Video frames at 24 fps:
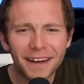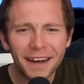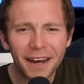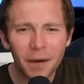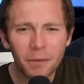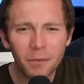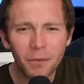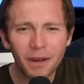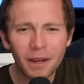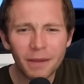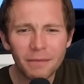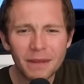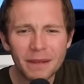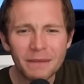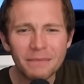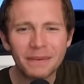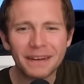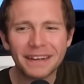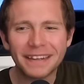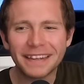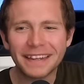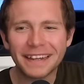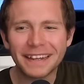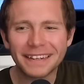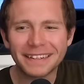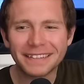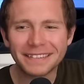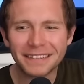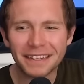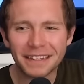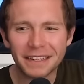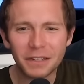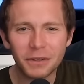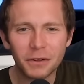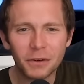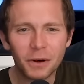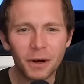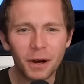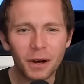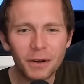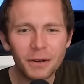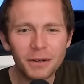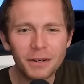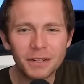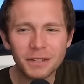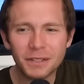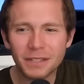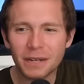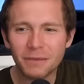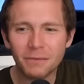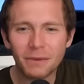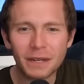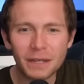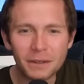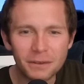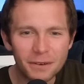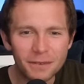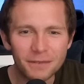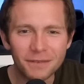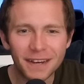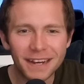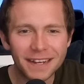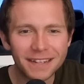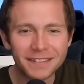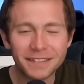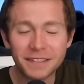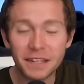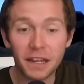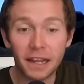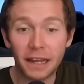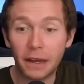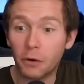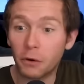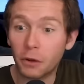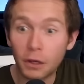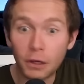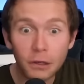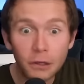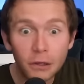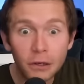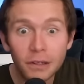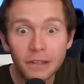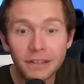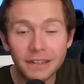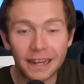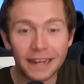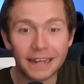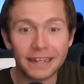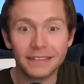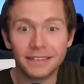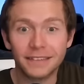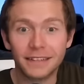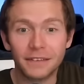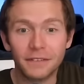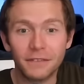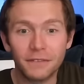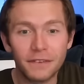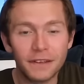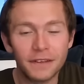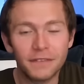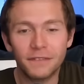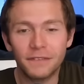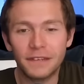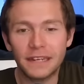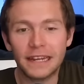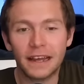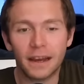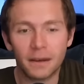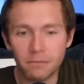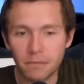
And what I mean by that is like your ownership when you invest like on a good day is like 50.